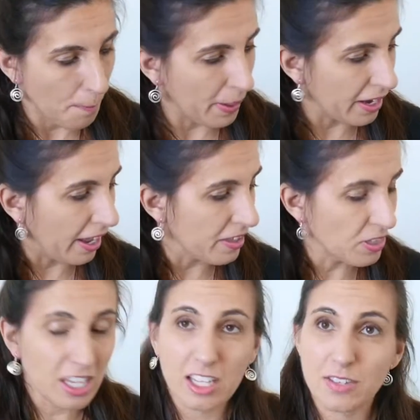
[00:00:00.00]
But I
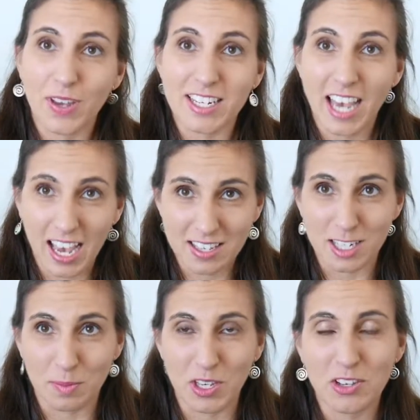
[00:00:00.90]
think it's
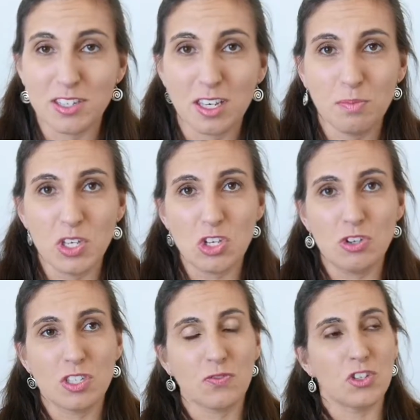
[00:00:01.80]
fantastic because it can be
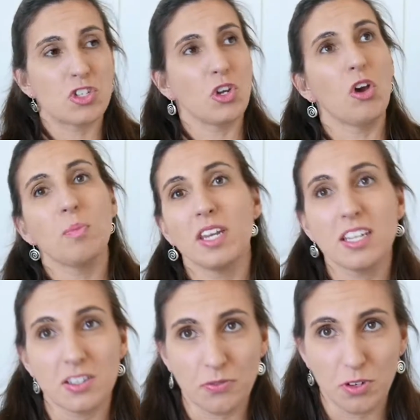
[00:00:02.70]
used for so
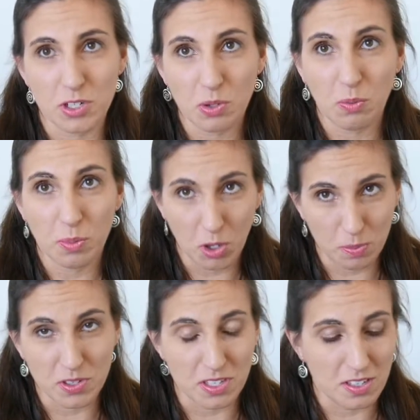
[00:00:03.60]
many different
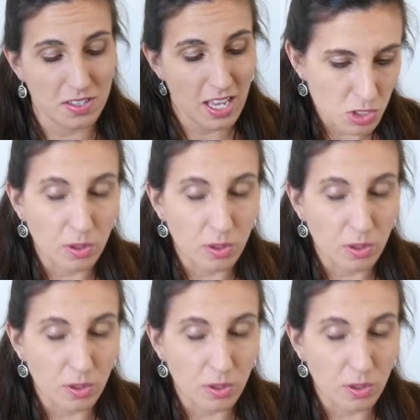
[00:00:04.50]
purposes.